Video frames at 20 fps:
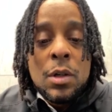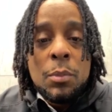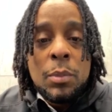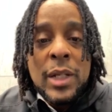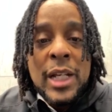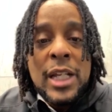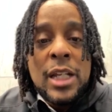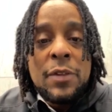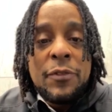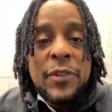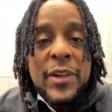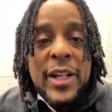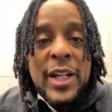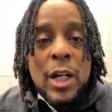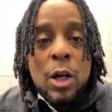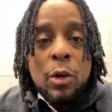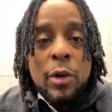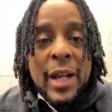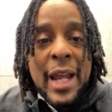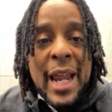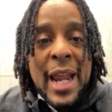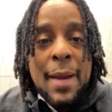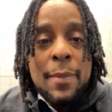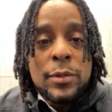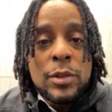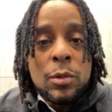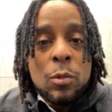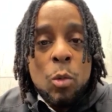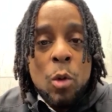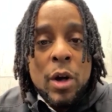Play your video
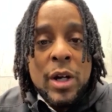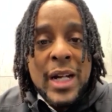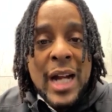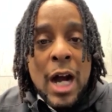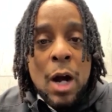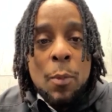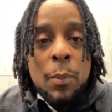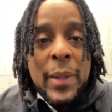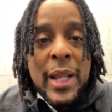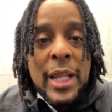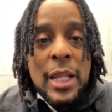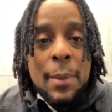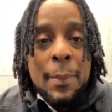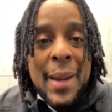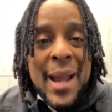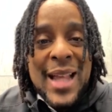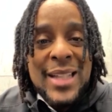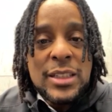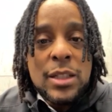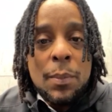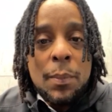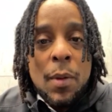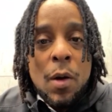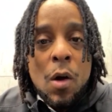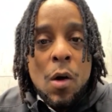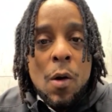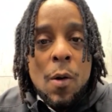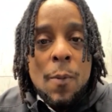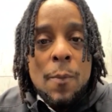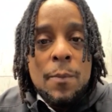games, work out, play your
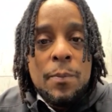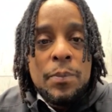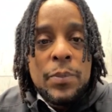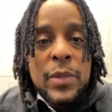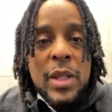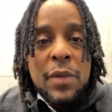basketball.